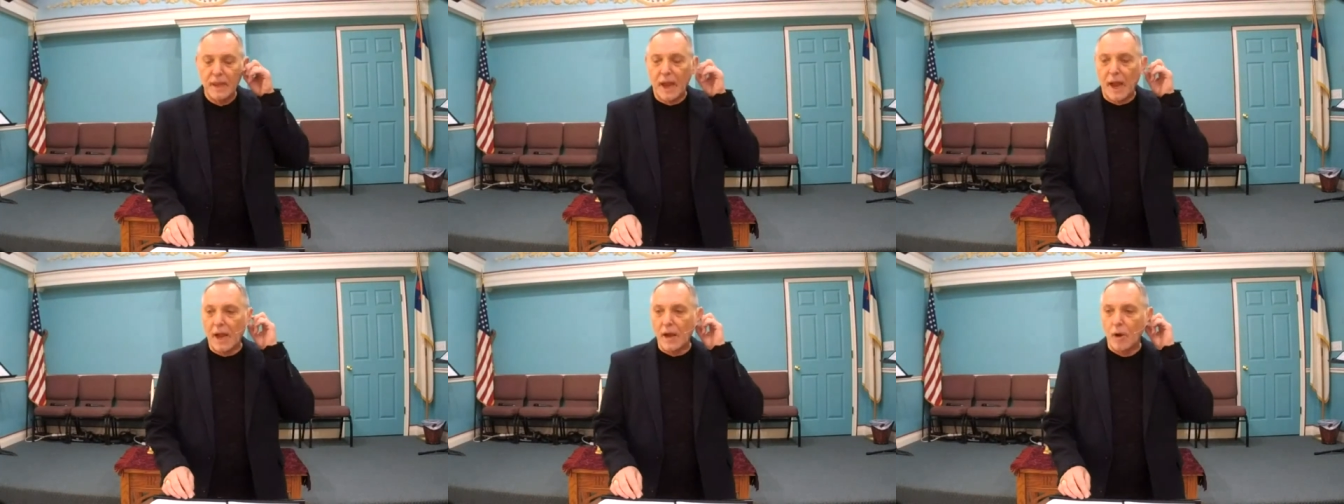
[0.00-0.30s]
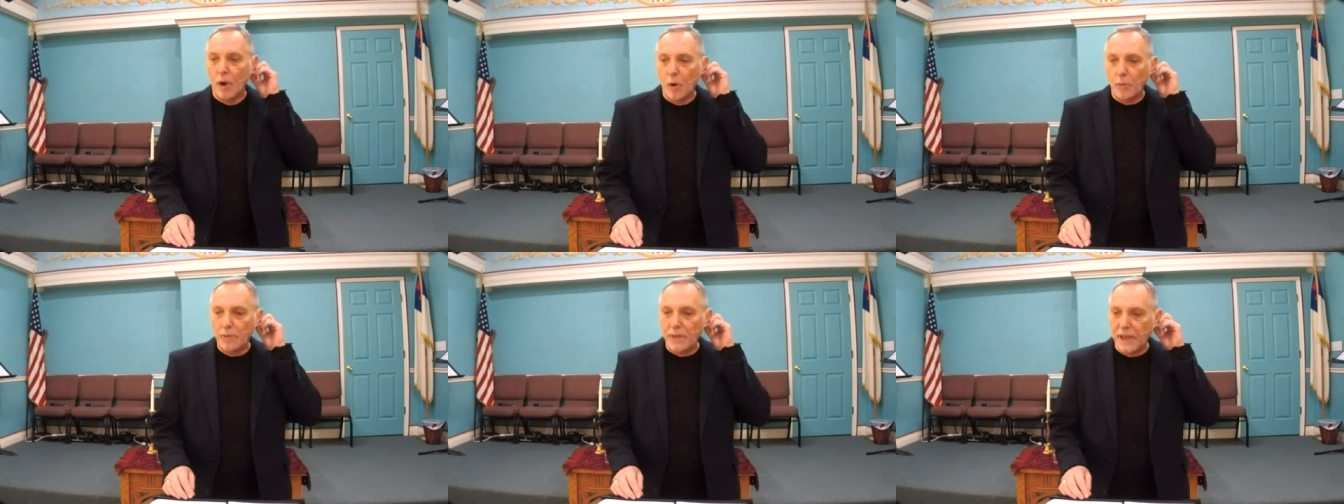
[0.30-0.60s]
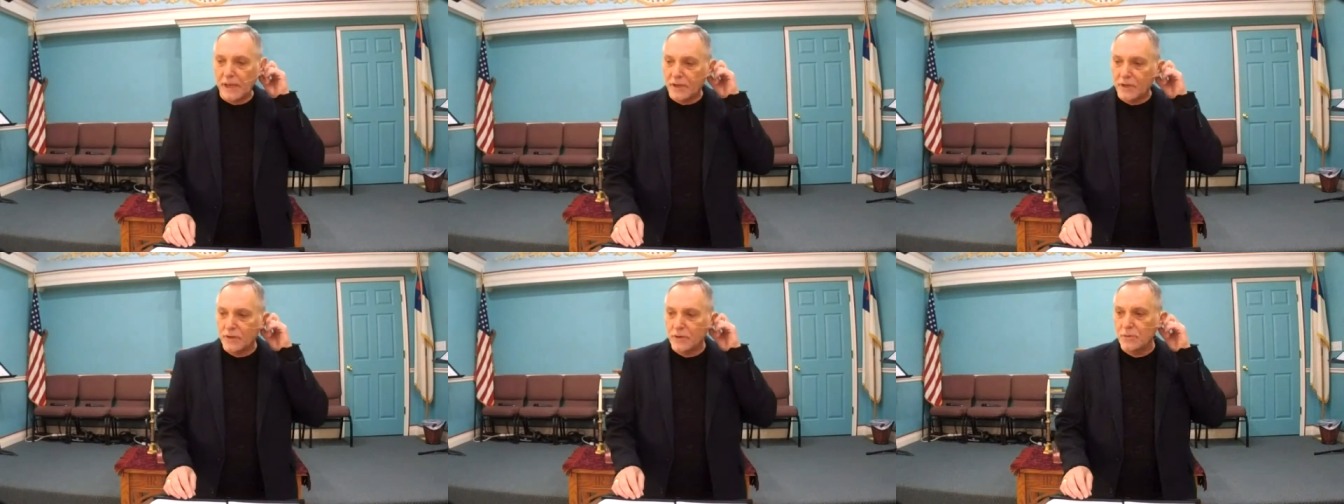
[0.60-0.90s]
I hope
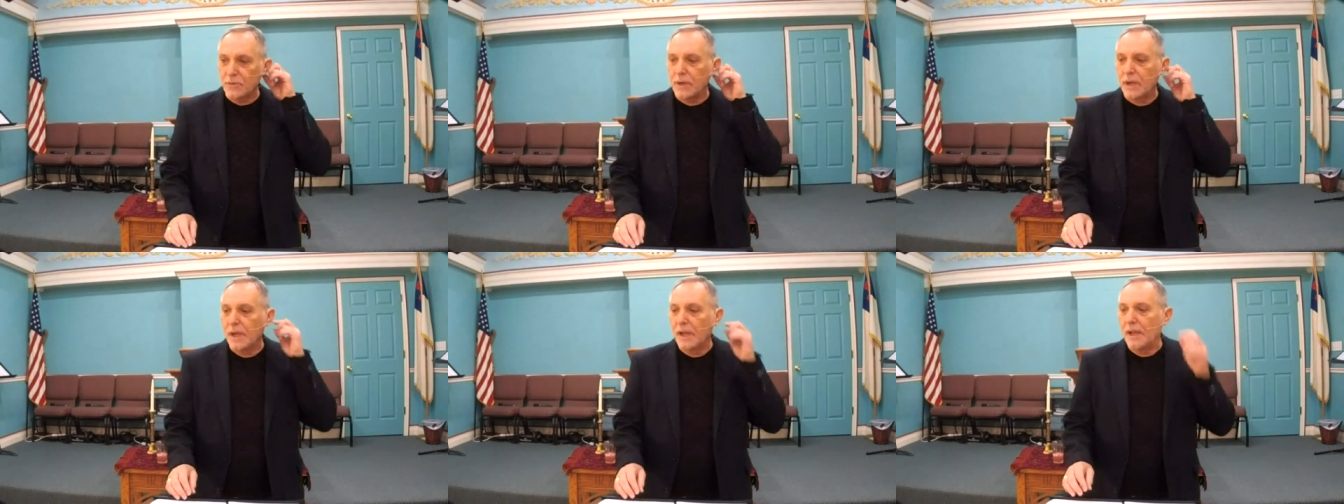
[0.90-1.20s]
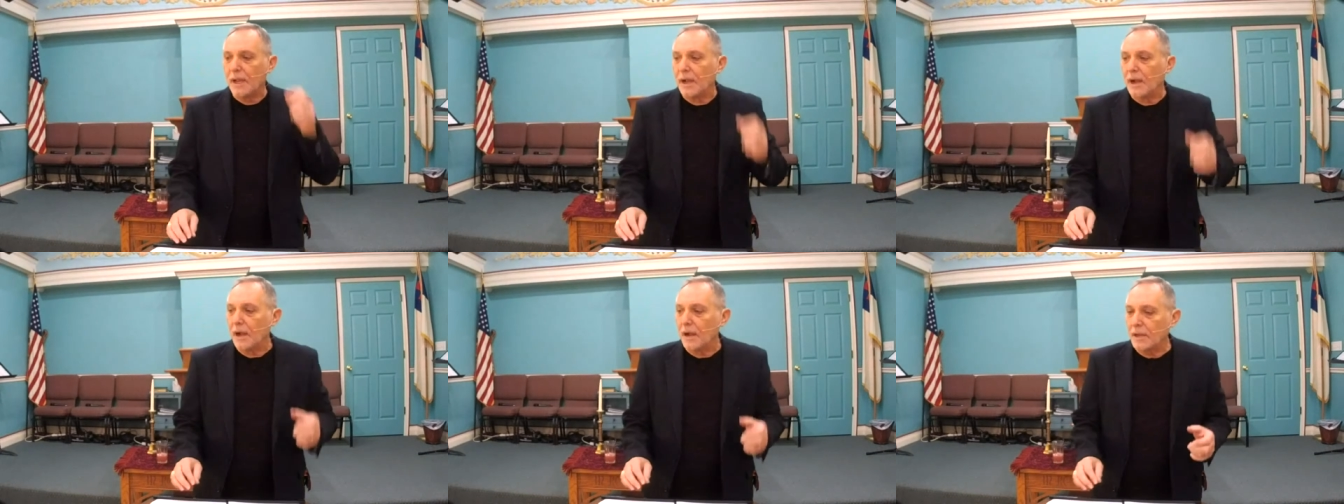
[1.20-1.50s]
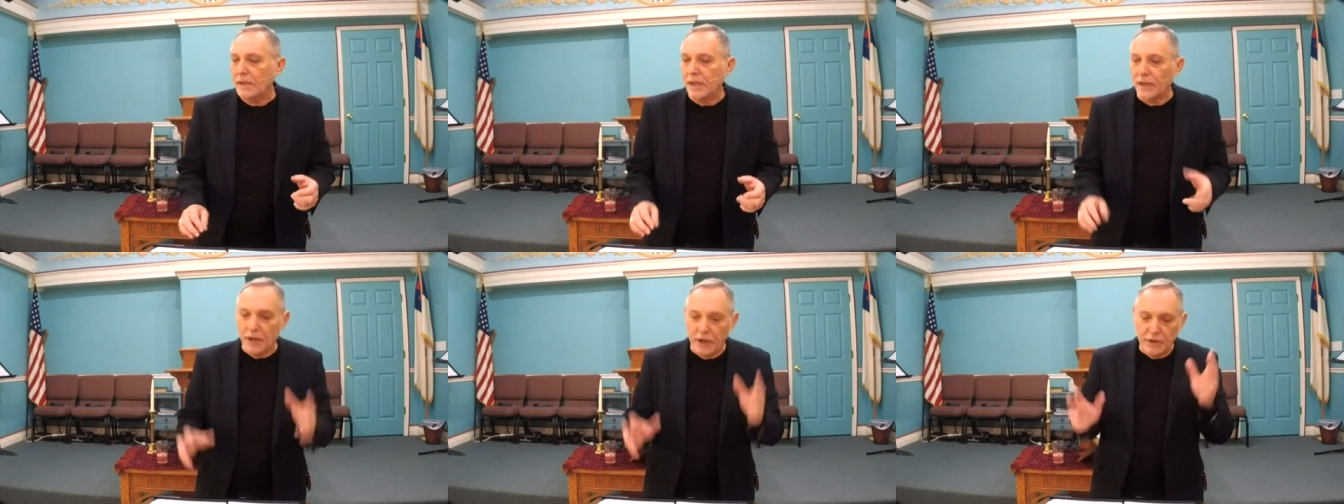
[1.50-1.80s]
that you
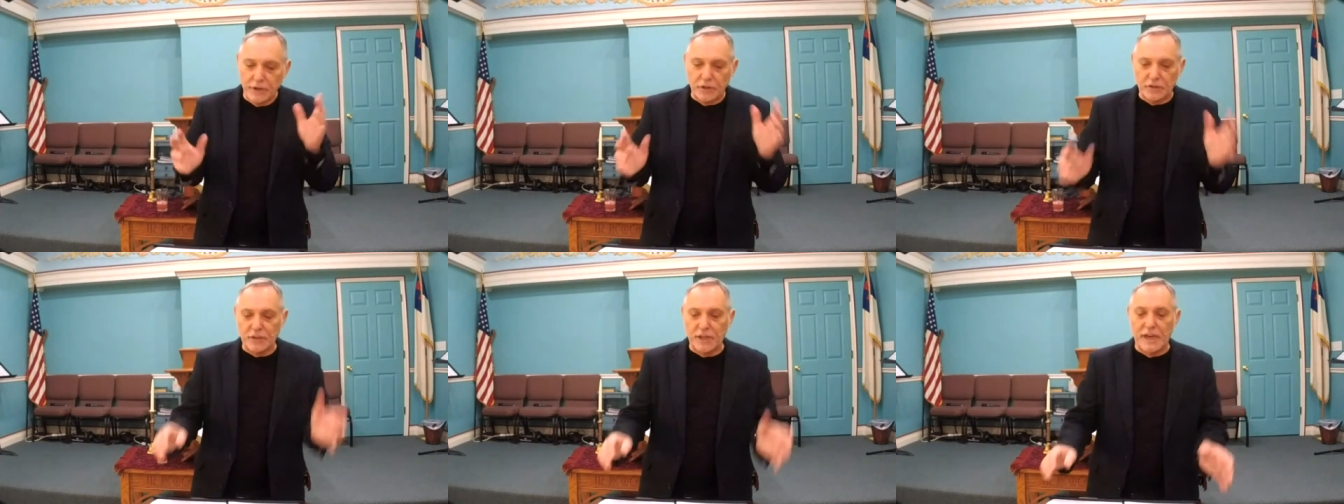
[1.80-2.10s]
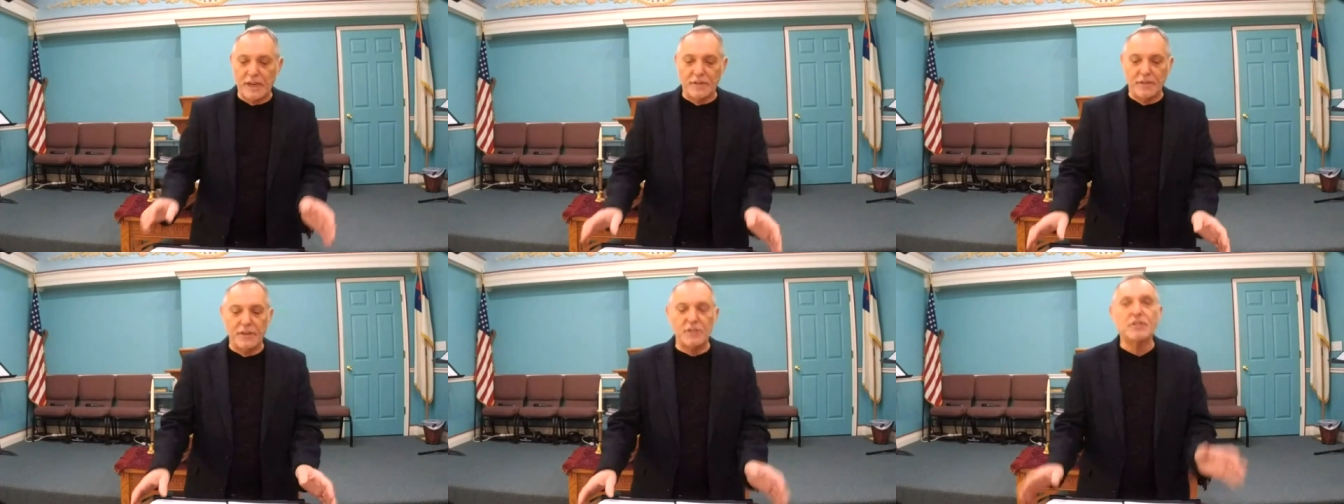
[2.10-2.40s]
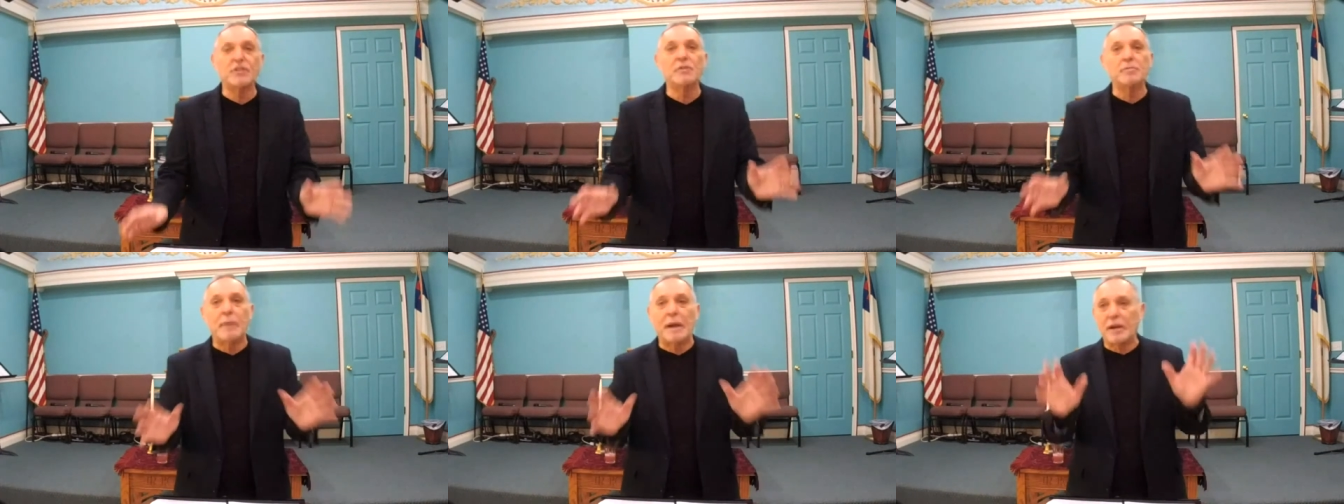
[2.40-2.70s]
can understand
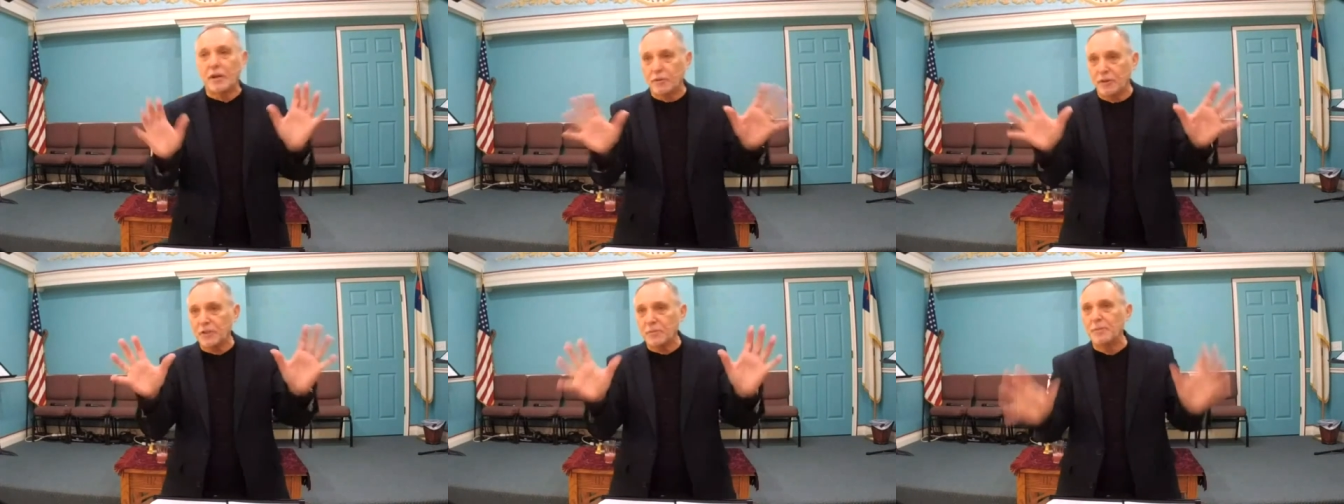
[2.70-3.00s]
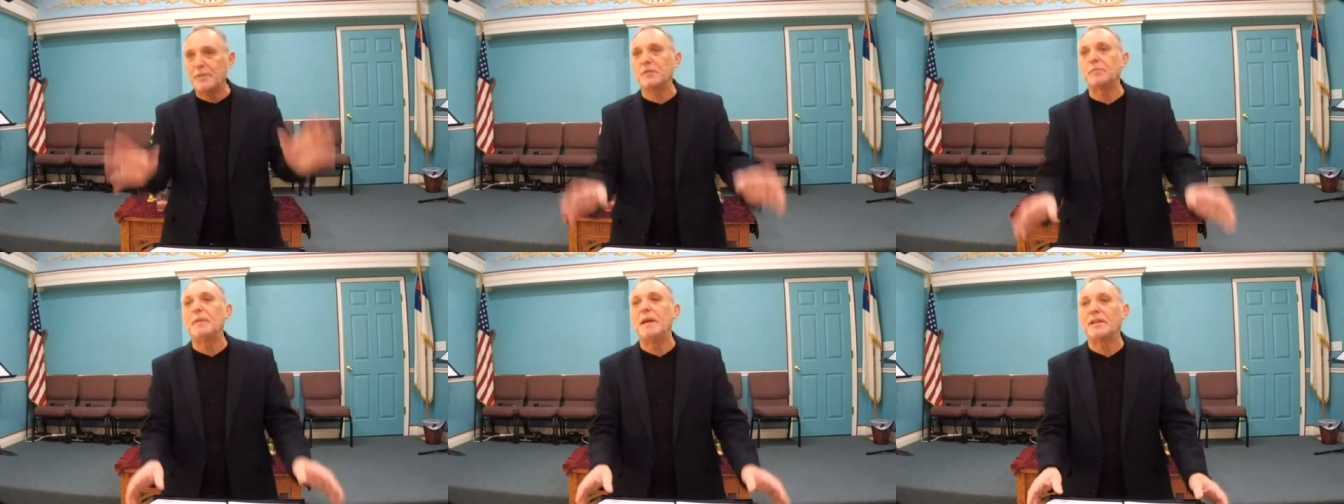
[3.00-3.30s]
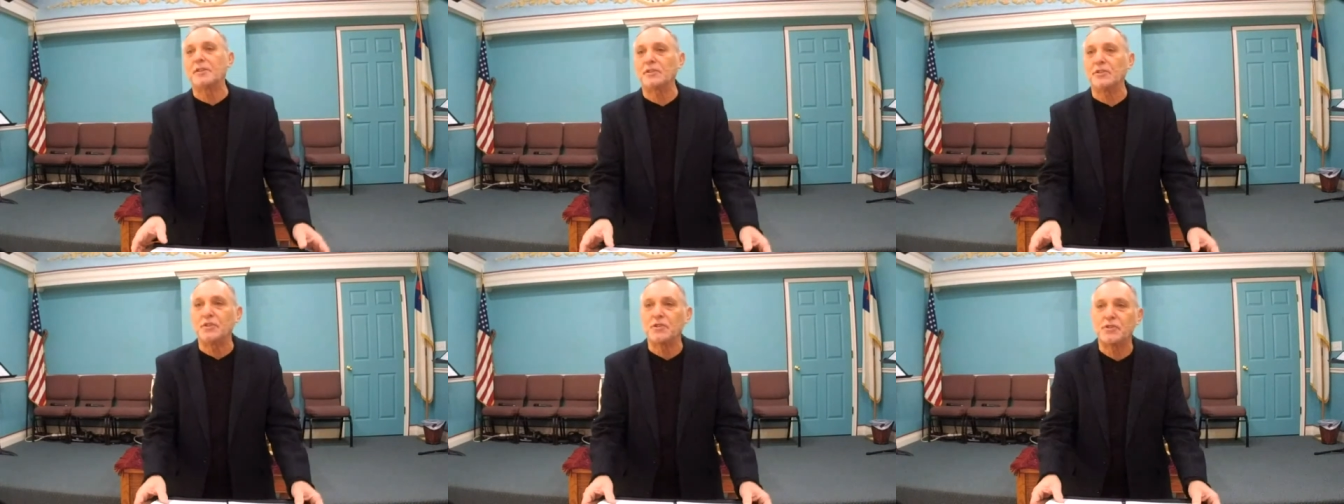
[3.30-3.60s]
this is my Christmas
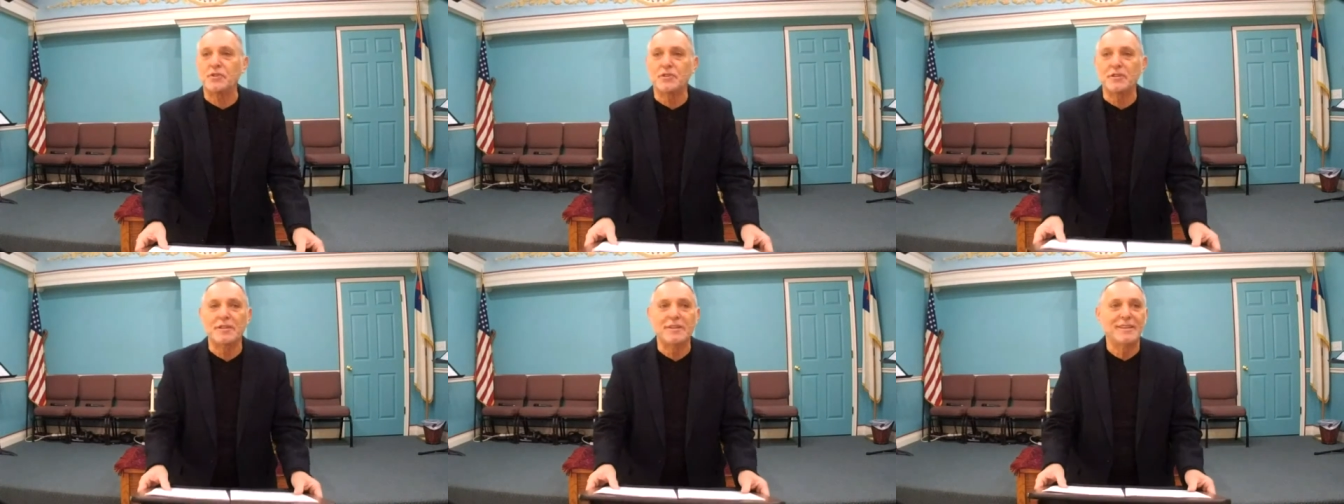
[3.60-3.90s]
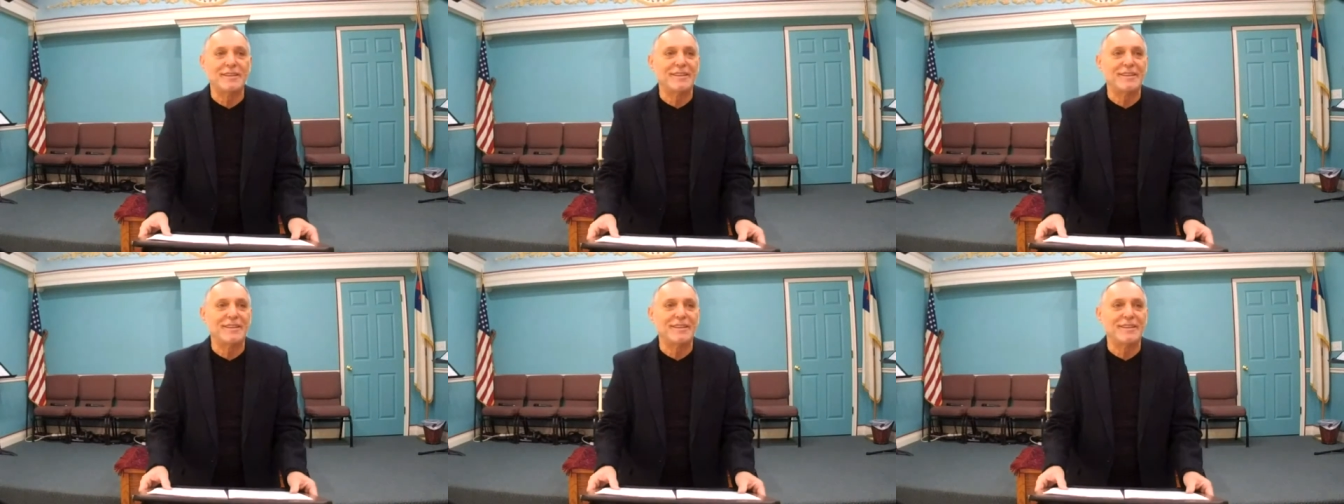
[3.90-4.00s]
message.